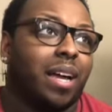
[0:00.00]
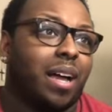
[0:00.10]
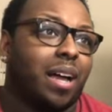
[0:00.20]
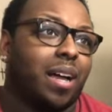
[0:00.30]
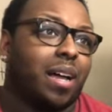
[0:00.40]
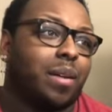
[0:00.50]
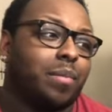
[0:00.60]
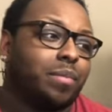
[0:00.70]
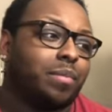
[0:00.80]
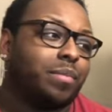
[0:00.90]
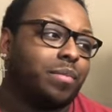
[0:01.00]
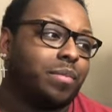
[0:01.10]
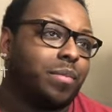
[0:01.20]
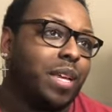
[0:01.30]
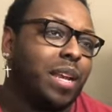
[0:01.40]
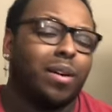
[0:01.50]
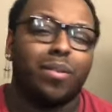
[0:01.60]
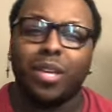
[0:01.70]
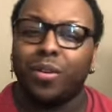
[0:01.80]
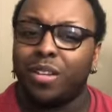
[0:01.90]
Cute
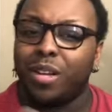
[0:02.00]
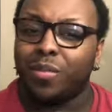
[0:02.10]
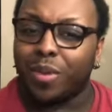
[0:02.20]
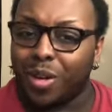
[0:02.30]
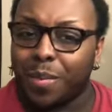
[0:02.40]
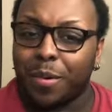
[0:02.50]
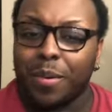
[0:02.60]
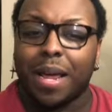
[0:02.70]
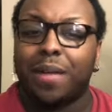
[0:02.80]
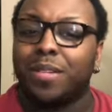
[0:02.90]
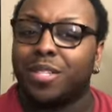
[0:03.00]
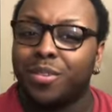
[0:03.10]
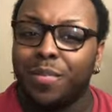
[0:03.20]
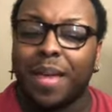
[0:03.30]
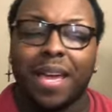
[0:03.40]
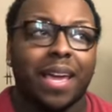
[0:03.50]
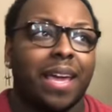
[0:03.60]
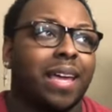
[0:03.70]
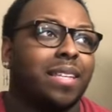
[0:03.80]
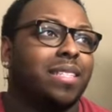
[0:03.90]
little room or whatever, two
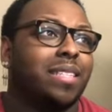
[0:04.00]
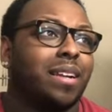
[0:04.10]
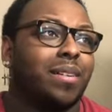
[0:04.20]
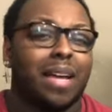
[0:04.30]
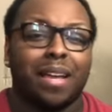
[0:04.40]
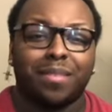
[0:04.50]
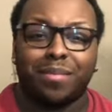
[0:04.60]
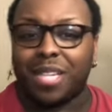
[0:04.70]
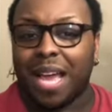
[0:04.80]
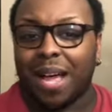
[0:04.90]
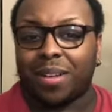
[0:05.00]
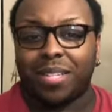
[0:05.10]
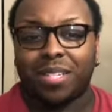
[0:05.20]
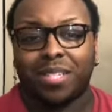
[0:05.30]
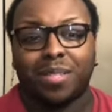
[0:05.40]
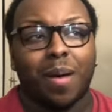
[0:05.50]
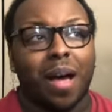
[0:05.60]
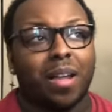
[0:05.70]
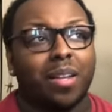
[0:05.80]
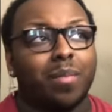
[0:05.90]
beds, kind of childish,
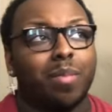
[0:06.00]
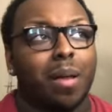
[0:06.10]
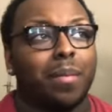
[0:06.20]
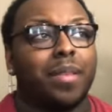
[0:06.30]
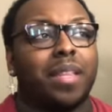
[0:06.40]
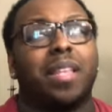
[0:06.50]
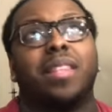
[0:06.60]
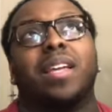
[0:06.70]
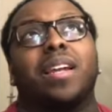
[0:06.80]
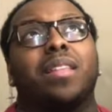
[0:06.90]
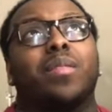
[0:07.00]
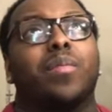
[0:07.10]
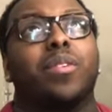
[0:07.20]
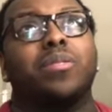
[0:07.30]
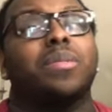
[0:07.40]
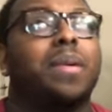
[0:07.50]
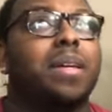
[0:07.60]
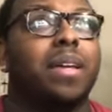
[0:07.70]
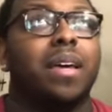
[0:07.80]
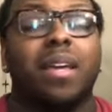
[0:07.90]
smaller probably than the other rooms,
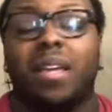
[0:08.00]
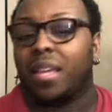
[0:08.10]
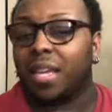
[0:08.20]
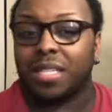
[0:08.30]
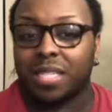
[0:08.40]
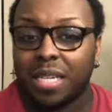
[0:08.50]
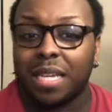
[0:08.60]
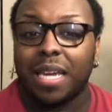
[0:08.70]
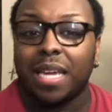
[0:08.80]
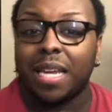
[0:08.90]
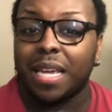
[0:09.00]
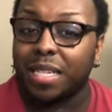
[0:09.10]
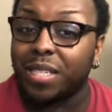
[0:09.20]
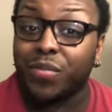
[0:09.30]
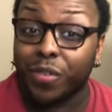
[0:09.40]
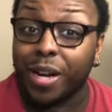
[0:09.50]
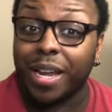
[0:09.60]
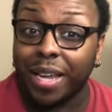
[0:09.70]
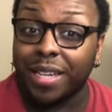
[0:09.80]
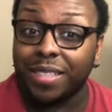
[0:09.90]
but it's clean and it's
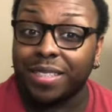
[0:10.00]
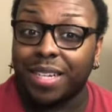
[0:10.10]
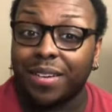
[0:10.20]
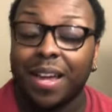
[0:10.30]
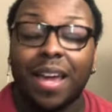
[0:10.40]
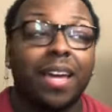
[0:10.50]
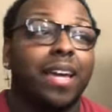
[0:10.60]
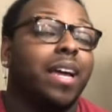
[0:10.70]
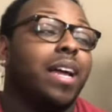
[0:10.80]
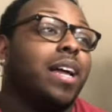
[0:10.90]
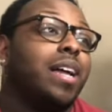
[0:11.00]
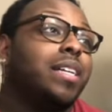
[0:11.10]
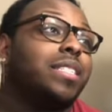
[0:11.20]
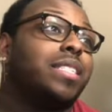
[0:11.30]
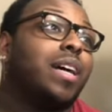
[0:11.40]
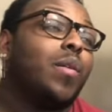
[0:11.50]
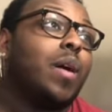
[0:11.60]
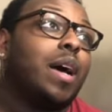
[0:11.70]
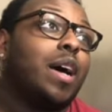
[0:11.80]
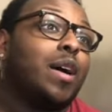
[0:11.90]
free. Okay.
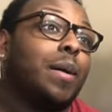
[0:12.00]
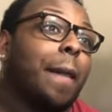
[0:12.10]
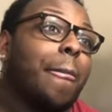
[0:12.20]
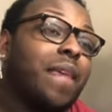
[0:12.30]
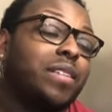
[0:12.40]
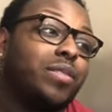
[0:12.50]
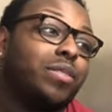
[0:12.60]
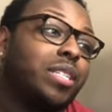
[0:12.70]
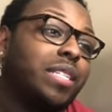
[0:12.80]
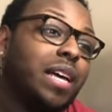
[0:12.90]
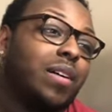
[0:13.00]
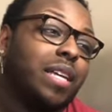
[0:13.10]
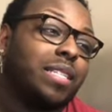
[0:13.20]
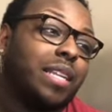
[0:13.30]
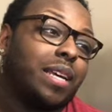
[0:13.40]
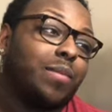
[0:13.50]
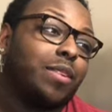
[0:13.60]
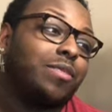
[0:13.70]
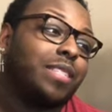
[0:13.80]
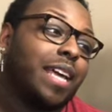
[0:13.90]
So, as soon as Gizelle gets in here,
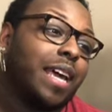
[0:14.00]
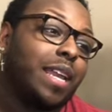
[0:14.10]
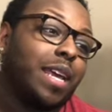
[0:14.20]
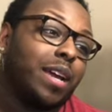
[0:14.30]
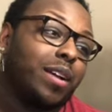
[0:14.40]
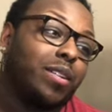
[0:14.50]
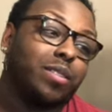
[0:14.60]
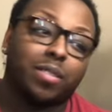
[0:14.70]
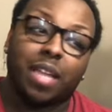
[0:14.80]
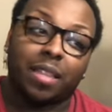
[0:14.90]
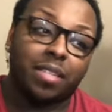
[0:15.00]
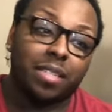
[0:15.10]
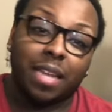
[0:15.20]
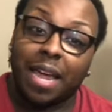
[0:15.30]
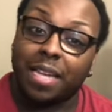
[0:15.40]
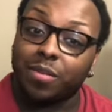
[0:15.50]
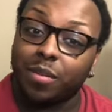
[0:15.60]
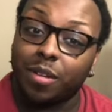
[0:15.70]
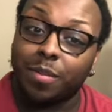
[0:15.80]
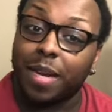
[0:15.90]
well, who's staying here? Chris was like, this is the last
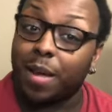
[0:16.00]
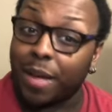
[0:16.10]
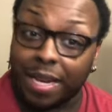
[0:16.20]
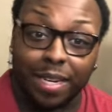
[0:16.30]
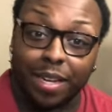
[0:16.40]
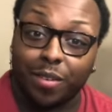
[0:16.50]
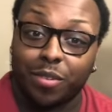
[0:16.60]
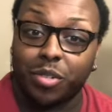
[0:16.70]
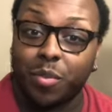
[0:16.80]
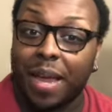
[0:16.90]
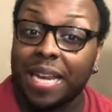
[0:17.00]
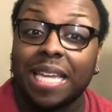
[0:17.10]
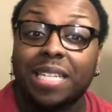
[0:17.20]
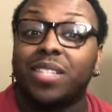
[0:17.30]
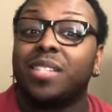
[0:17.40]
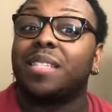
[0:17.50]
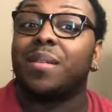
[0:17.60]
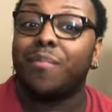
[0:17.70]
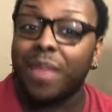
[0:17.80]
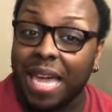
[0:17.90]
room and I'm about to go because you're about to get into
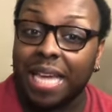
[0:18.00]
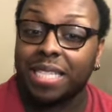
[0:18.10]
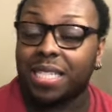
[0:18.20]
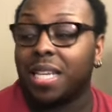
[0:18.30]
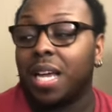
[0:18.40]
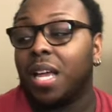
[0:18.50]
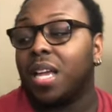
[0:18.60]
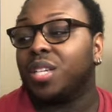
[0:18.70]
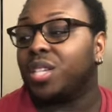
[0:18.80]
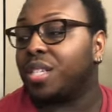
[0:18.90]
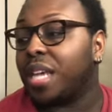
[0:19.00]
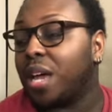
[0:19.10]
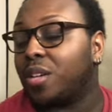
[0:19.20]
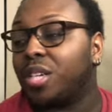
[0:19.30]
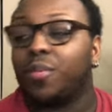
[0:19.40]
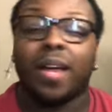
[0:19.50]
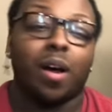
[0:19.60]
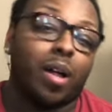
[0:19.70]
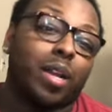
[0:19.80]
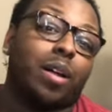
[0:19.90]
some mess. Gizelle, she went
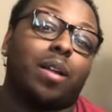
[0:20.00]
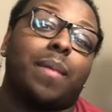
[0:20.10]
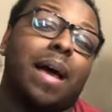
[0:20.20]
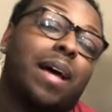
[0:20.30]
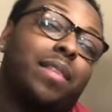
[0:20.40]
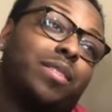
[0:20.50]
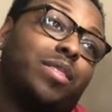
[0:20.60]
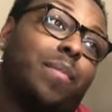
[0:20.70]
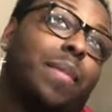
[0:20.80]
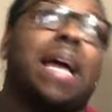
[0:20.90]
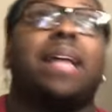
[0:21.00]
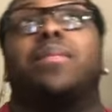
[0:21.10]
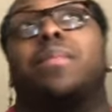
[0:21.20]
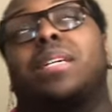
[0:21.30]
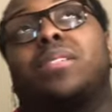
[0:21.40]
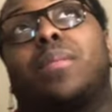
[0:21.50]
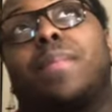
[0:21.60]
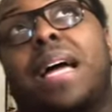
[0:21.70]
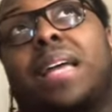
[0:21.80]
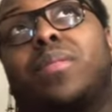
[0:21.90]
on and on about how there's no
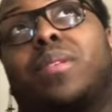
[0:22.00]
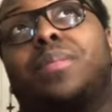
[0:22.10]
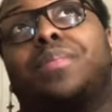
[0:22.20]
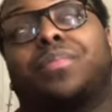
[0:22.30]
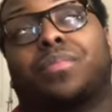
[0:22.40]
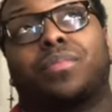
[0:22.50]
bathroom.